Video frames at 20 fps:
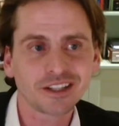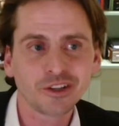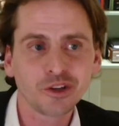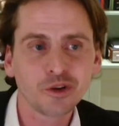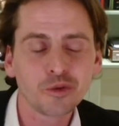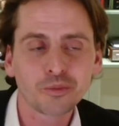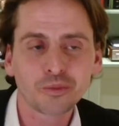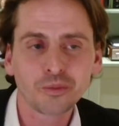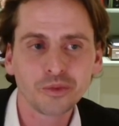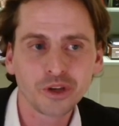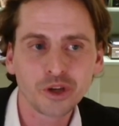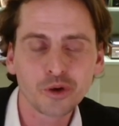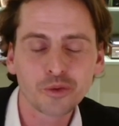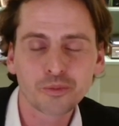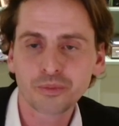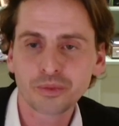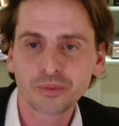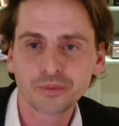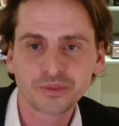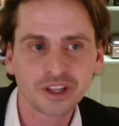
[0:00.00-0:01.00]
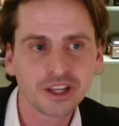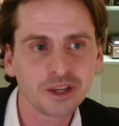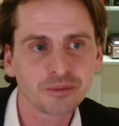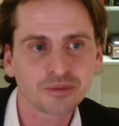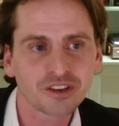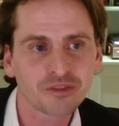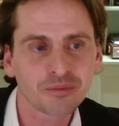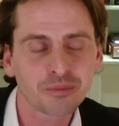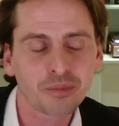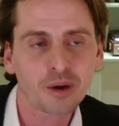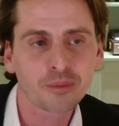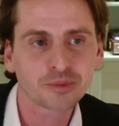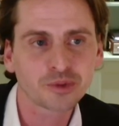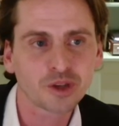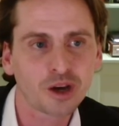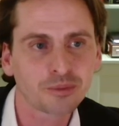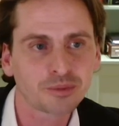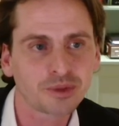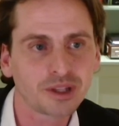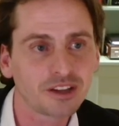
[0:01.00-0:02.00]
New new teams have
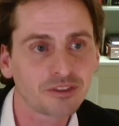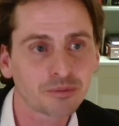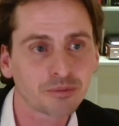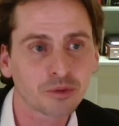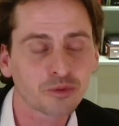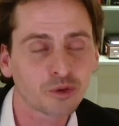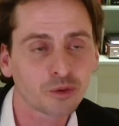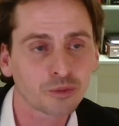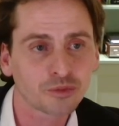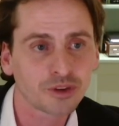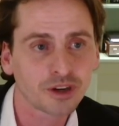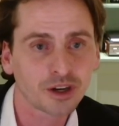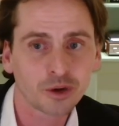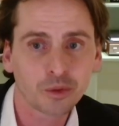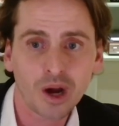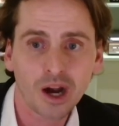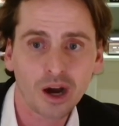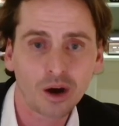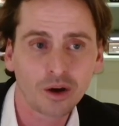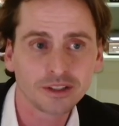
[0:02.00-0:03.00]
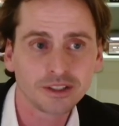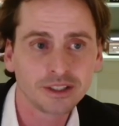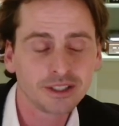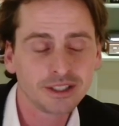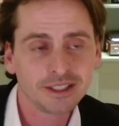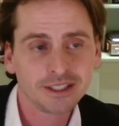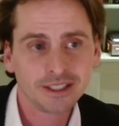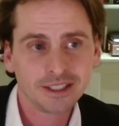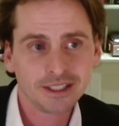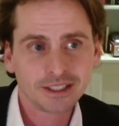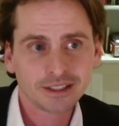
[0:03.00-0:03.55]
popped up that have performed very well,